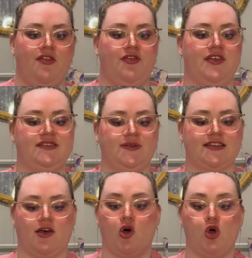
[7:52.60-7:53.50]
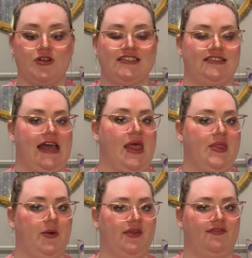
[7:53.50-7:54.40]
This was a whole set
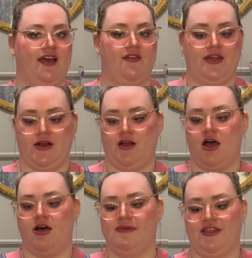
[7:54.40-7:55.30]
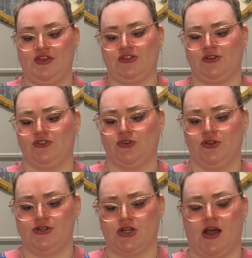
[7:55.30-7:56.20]
that we found there. At the thrift store,
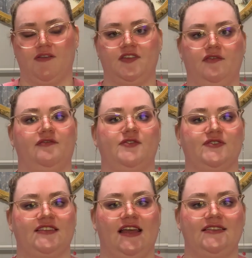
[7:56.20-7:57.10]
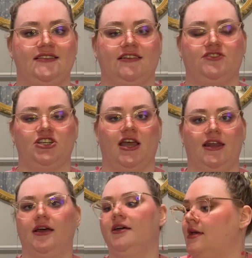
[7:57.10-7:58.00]
there's often full sets of
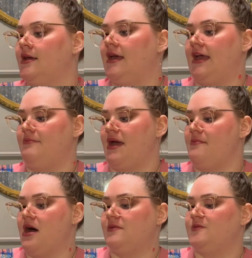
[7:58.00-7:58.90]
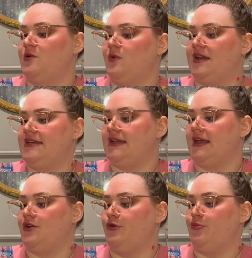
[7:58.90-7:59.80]
china. And my mom's been wanting to get new